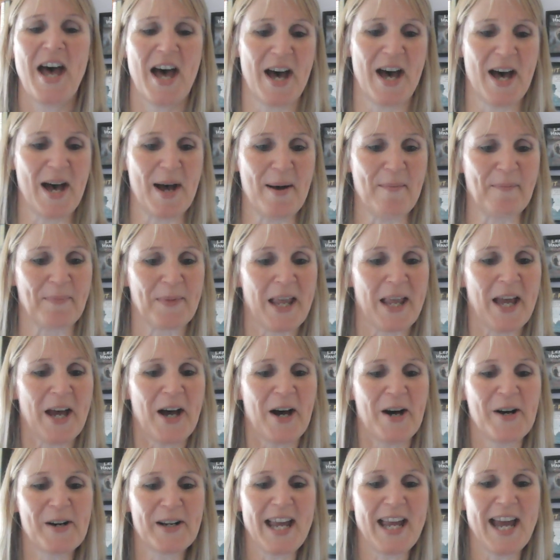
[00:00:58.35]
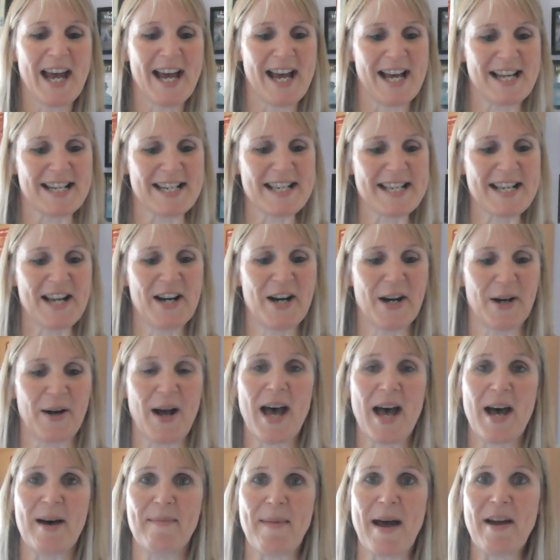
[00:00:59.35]
Um, okay, so
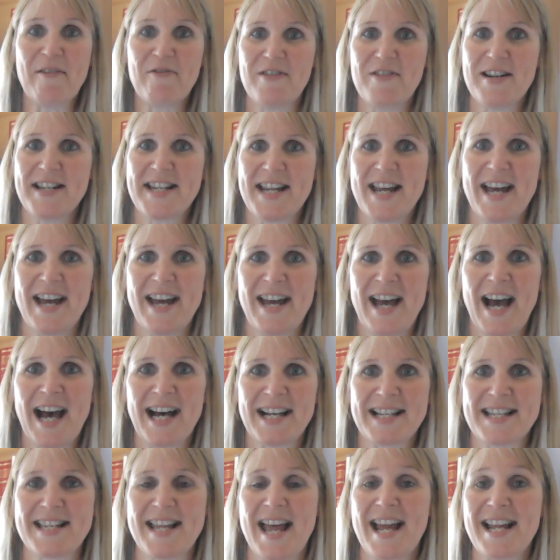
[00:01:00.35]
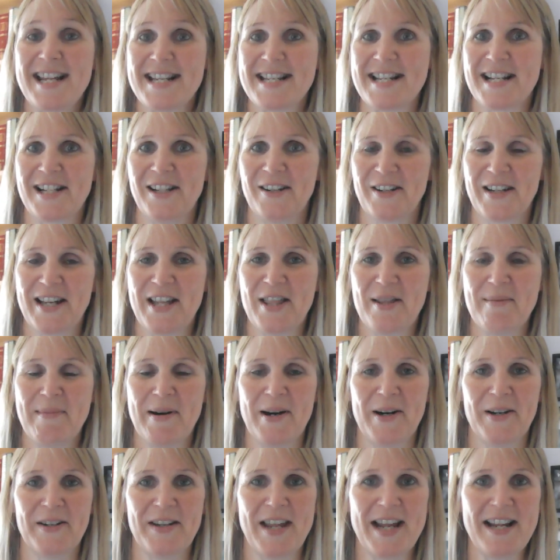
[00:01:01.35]
um, every day at eight Eight o'clock in the
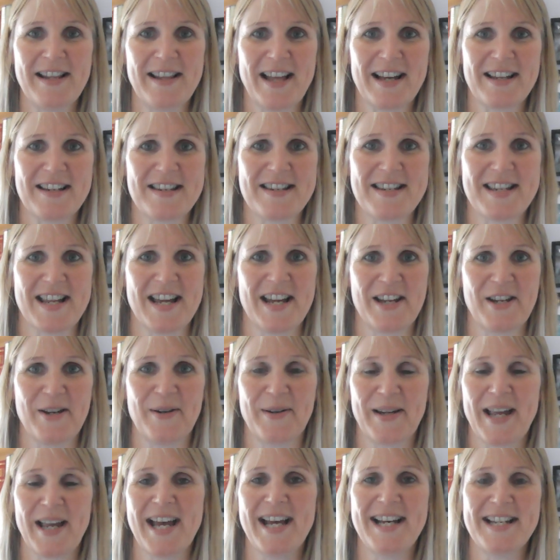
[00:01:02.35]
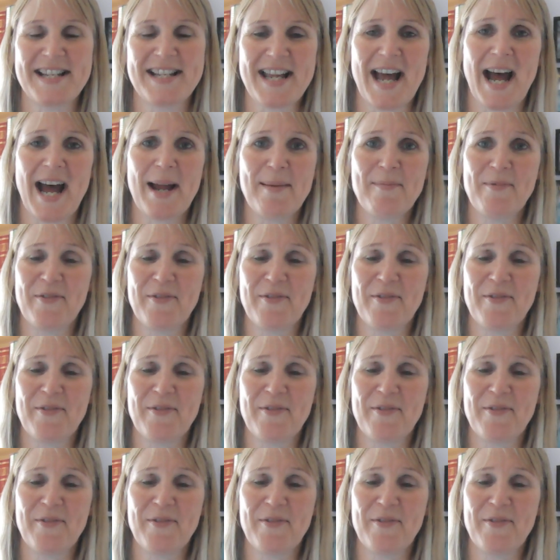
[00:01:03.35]
morning, that's uh, U K time,